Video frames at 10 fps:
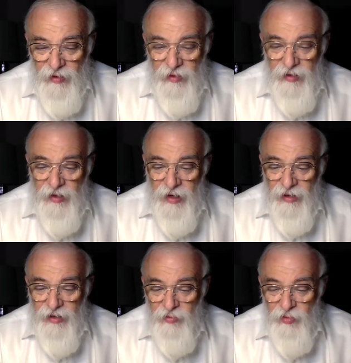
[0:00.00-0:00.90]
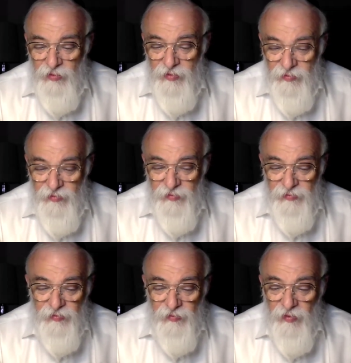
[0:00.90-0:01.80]
Then the heart is moved.
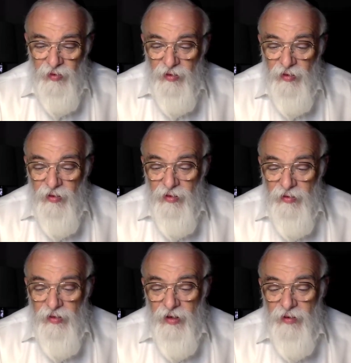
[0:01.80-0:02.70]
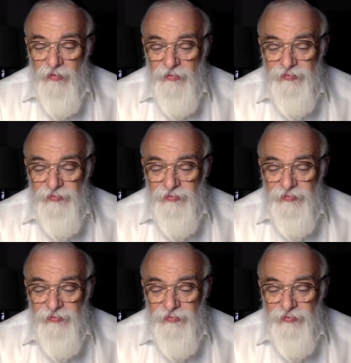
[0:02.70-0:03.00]
Okay,